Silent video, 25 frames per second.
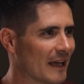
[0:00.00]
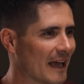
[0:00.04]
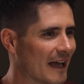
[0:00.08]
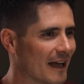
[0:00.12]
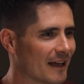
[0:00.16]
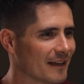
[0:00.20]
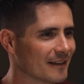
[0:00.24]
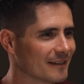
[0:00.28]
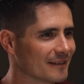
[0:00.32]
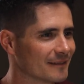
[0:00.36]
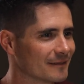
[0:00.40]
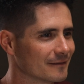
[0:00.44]

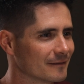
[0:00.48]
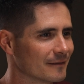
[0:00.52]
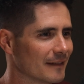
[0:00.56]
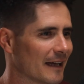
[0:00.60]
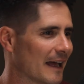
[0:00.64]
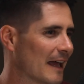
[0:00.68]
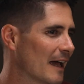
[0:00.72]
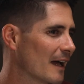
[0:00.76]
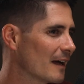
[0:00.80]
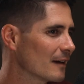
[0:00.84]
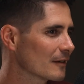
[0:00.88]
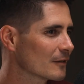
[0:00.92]
how
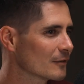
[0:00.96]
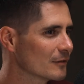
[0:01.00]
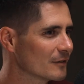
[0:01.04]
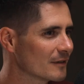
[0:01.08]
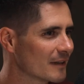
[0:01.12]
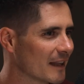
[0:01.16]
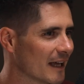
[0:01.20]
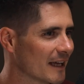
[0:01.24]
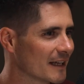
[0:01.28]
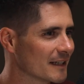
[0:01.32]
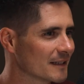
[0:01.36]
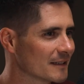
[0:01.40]

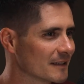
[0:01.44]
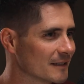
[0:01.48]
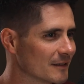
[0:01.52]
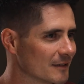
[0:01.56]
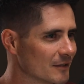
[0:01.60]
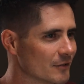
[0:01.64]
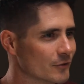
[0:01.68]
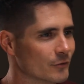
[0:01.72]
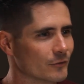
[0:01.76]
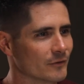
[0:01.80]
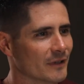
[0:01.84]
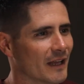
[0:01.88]
could they
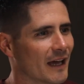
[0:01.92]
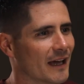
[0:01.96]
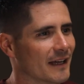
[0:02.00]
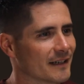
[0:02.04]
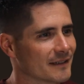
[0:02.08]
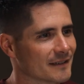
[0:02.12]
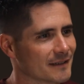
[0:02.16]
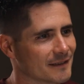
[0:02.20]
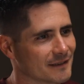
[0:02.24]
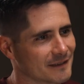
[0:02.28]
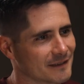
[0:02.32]
do that?